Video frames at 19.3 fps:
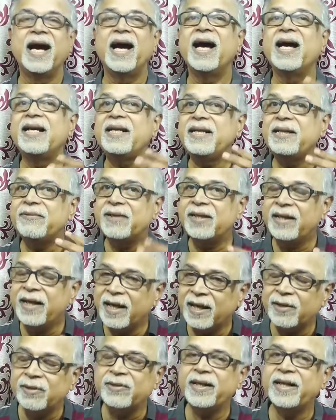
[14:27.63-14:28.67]
And even
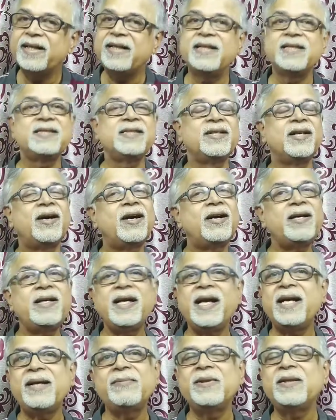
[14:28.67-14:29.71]
now, it is not
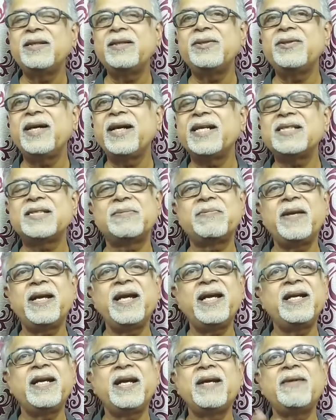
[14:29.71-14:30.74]
able to
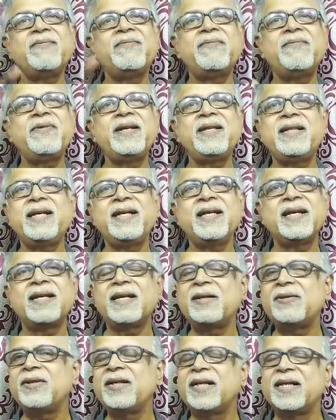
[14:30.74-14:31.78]
explain everything
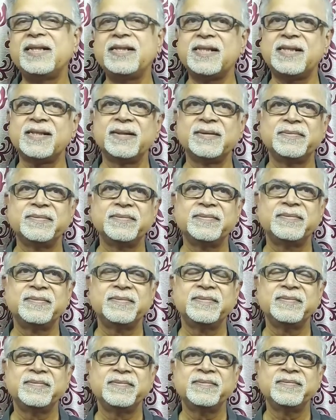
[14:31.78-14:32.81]
around us.
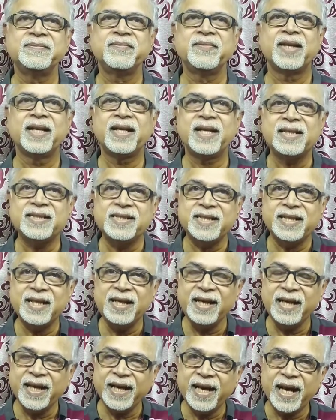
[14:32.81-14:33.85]
There are
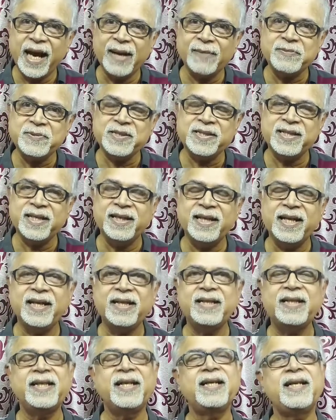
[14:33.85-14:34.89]
still gaps in
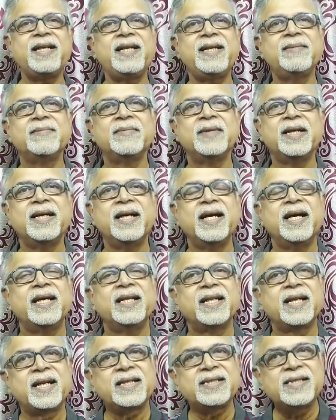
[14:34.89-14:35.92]
that theory.
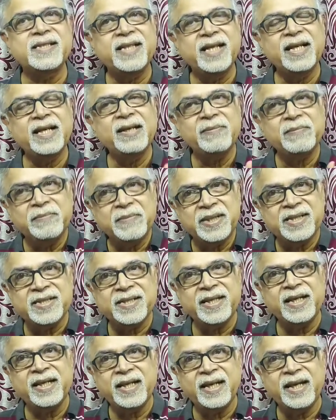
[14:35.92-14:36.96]
There are still
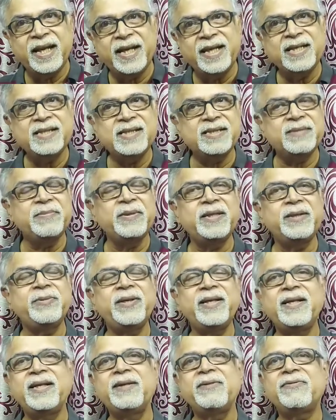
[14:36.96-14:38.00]
missing links
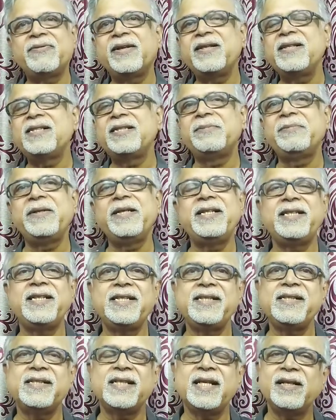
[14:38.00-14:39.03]
between different
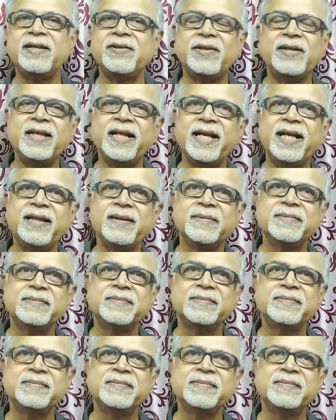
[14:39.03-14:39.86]
species and all that.